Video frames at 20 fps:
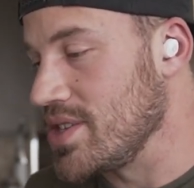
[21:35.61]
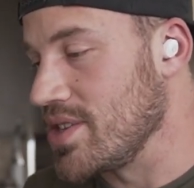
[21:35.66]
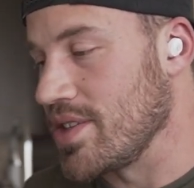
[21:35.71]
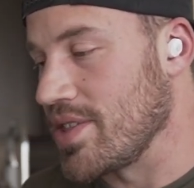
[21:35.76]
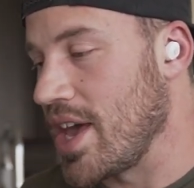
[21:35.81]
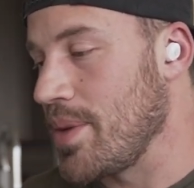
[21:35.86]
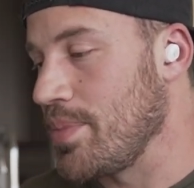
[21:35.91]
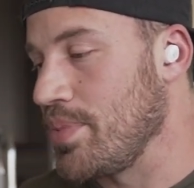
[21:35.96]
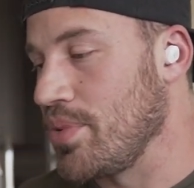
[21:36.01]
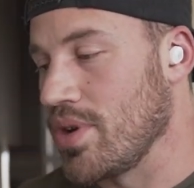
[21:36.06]
And at
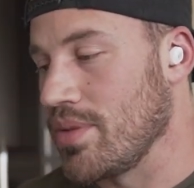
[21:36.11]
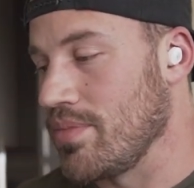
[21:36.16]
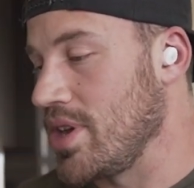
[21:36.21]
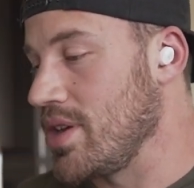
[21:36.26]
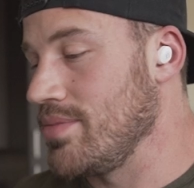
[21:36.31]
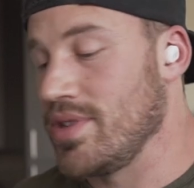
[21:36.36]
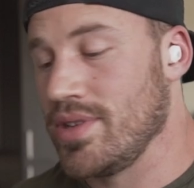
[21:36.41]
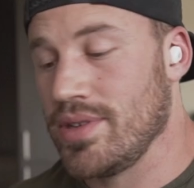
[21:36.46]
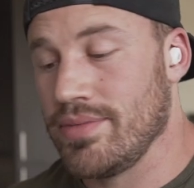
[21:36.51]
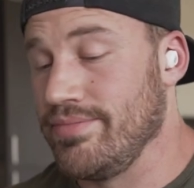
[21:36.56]
that point,
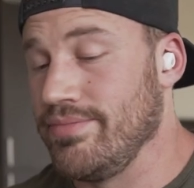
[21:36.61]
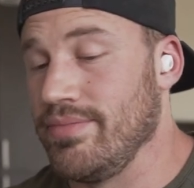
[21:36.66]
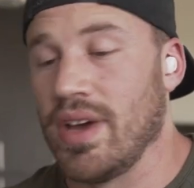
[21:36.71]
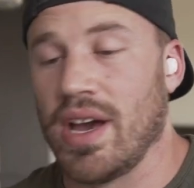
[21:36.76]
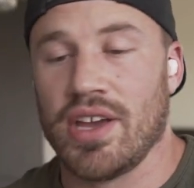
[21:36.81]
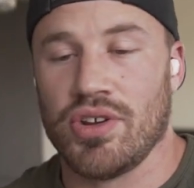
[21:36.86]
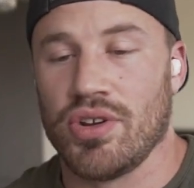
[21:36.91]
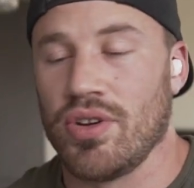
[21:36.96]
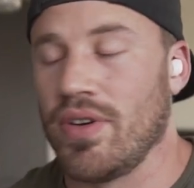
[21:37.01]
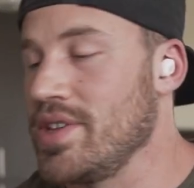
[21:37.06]
maybe,
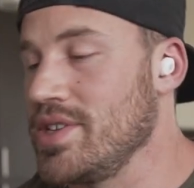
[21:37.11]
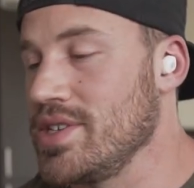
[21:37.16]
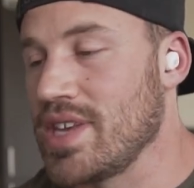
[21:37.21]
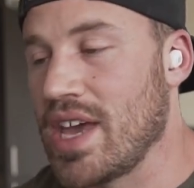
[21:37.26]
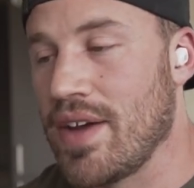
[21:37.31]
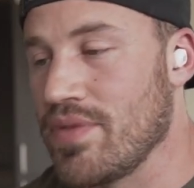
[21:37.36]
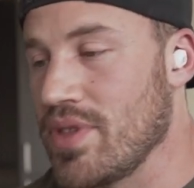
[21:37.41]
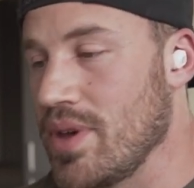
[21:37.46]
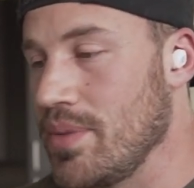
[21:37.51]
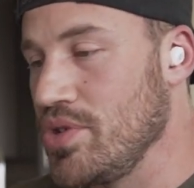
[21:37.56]
I just
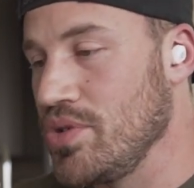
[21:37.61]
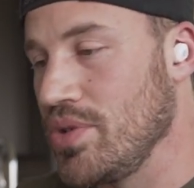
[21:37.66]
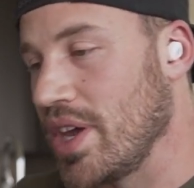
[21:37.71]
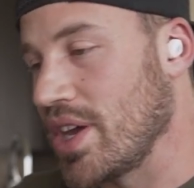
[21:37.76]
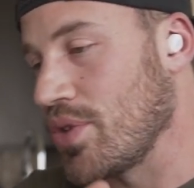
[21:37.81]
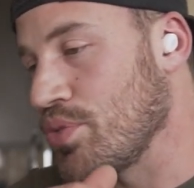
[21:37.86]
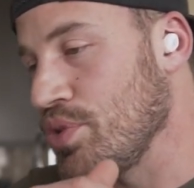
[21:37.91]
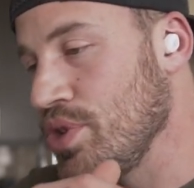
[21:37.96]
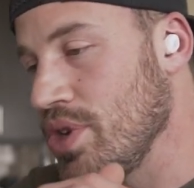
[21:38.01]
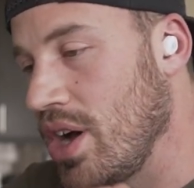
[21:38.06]
have them do
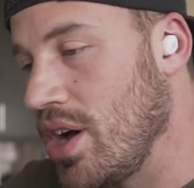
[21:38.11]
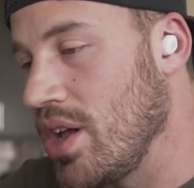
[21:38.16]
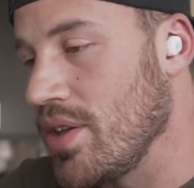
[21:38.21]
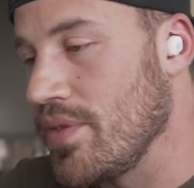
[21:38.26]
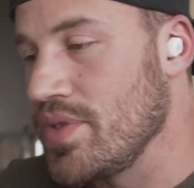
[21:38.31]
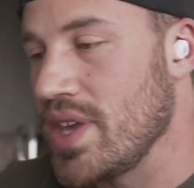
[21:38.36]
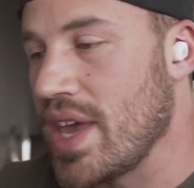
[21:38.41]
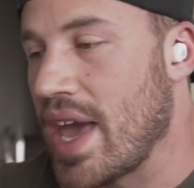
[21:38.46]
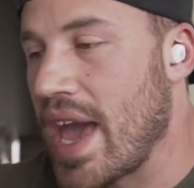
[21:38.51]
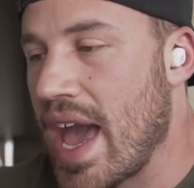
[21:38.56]
like a
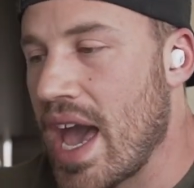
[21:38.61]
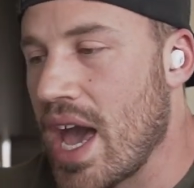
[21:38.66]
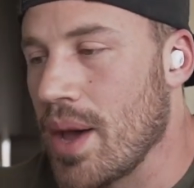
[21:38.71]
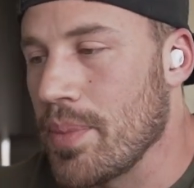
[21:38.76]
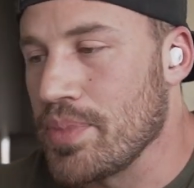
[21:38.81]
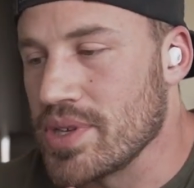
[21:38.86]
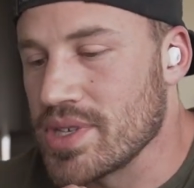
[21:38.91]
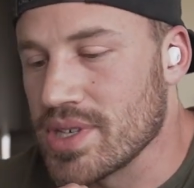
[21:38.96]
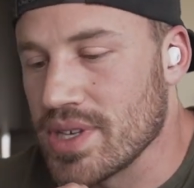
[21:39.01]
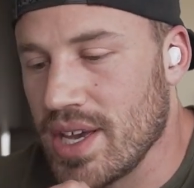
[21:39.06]
rehaul of the
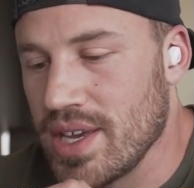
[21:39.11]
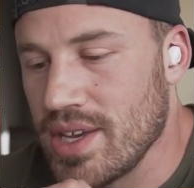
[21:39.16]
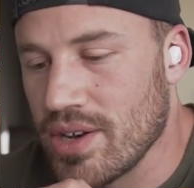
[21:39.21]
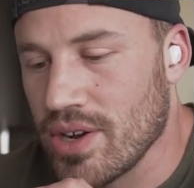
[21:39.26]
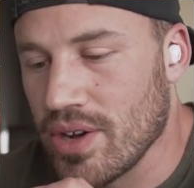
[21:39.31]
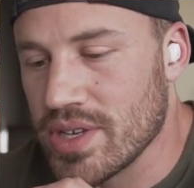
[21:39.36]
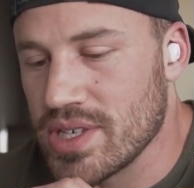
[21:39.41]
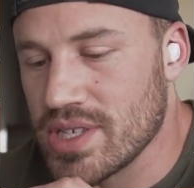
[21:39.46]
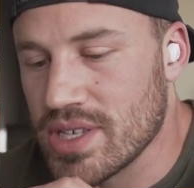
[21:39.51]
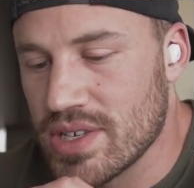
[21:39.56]
app. It's
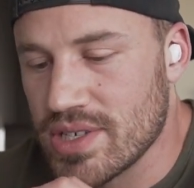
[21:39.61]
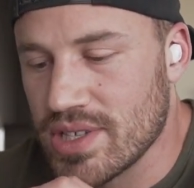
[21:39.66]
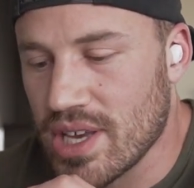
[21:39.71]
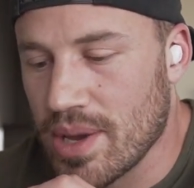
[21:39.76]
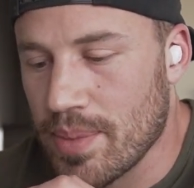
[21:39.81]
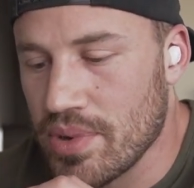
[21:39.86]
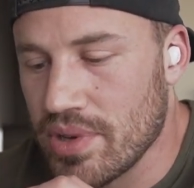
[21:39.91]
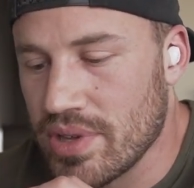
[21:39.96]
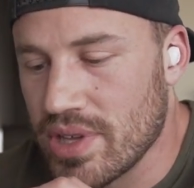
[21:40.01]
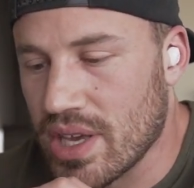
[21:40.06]
essentially
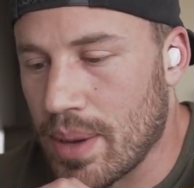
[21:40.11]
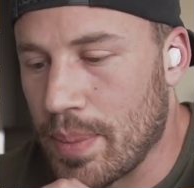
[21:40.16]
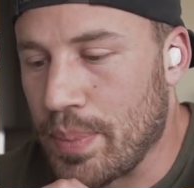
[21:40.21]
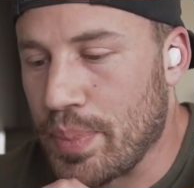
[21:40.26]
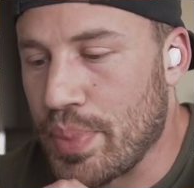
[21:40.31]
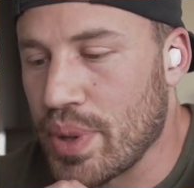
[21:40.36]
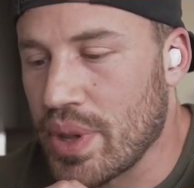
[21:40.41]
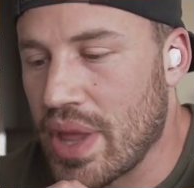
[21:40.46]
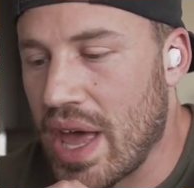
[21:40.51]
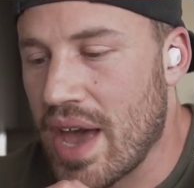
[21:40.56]
I'm building a
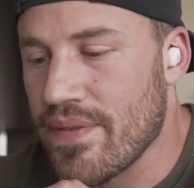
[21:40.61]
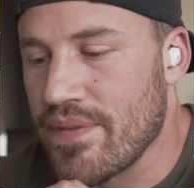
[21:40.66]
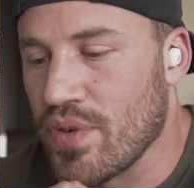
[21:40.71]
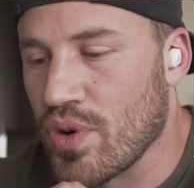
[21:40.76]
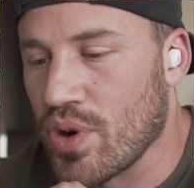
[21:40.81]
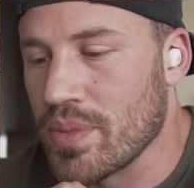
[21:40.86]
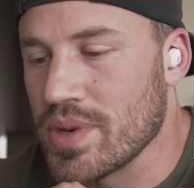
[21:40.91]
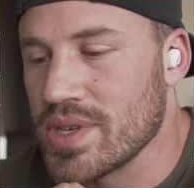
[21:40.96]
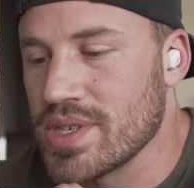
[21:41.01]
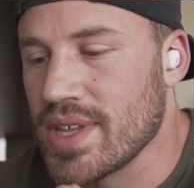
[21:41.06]

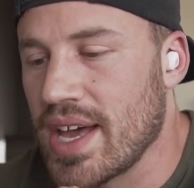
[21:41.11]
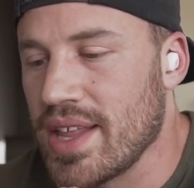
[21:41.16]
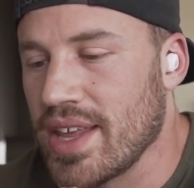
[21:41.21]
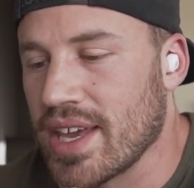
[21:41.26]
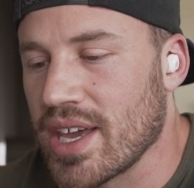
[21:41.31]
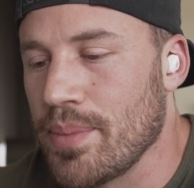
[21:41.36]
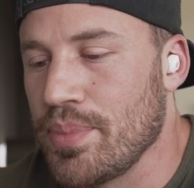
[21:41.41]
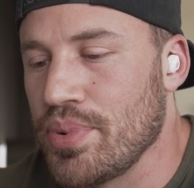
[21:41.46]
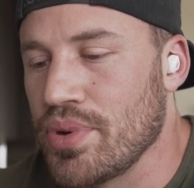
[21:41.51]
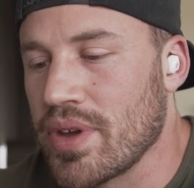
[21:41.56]
platform. It's not
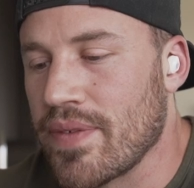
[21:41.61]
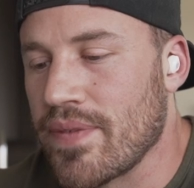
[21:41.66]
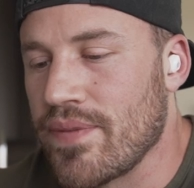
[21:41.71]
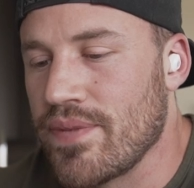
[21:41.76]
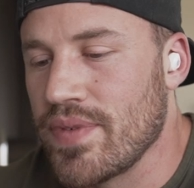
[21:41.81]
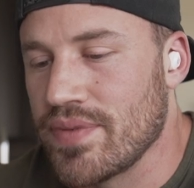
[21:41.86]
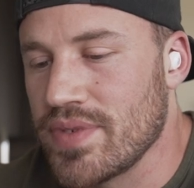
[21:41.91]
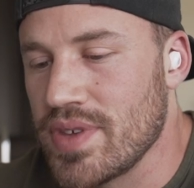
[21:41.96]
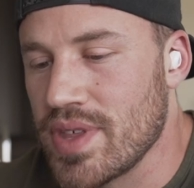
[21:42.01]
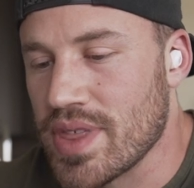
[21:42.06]
like I'm putting
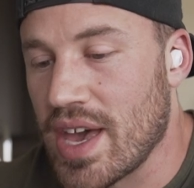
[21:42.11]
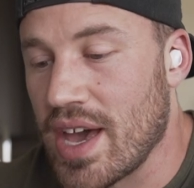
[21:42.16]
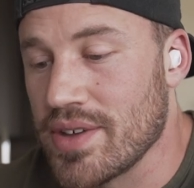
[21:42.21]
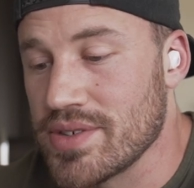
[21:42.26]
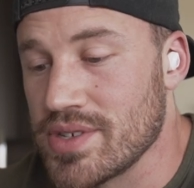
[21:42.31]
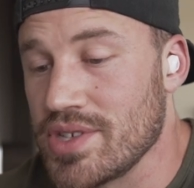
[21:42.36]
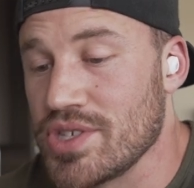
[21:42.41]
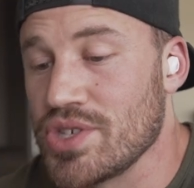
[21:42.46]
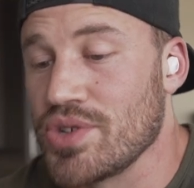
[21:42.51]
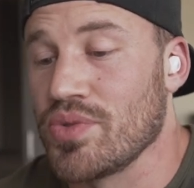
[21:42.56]

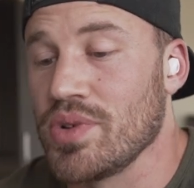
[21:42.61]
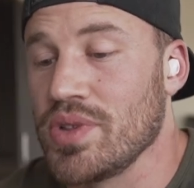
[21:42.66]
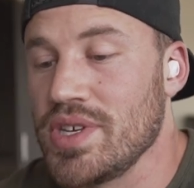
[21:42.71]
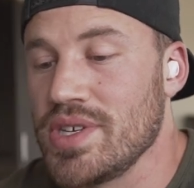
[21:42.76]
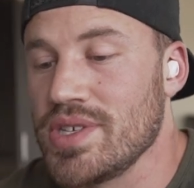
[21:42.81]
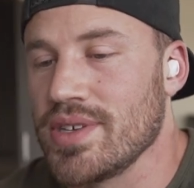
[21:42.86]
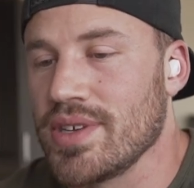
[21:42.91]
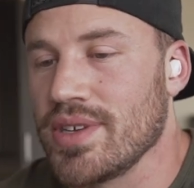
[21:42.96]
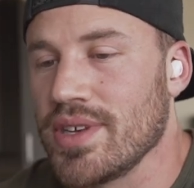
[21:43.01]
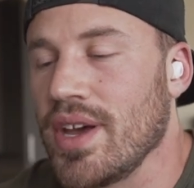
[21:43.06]
50,000 into
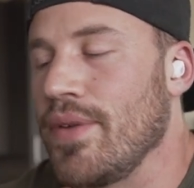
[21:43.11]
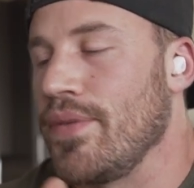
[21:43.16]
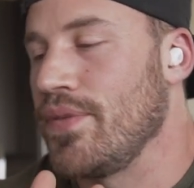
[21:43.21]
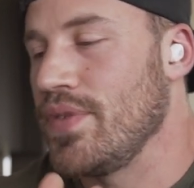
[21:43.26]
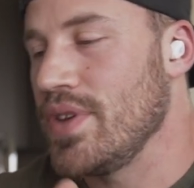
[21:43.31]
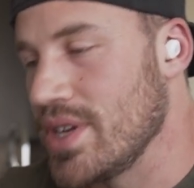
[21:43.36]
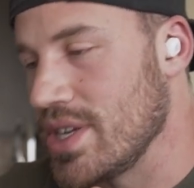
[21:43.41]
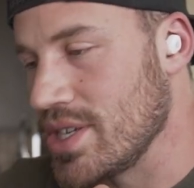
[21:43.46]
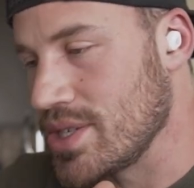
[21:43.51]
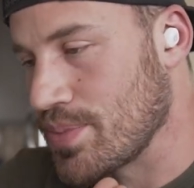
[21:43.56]
releasing a
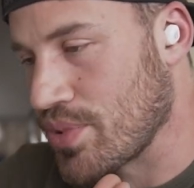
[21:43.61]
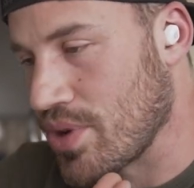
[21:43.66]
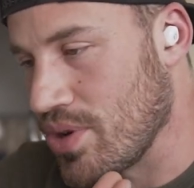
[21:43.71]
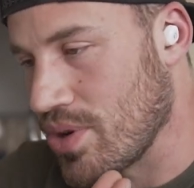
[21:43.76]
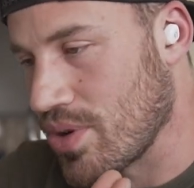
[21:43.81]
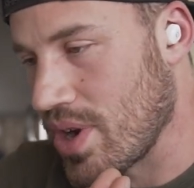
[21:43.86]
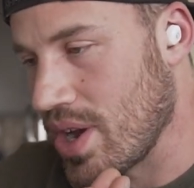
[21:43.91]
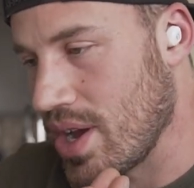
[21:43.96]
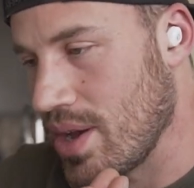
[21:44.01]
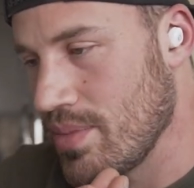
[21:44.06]
fitness
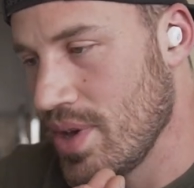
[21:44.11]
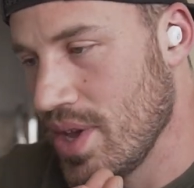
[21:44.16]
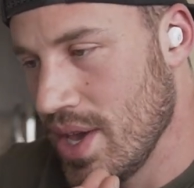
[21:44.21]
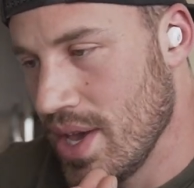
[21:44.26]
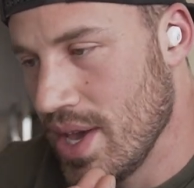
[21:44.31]
program.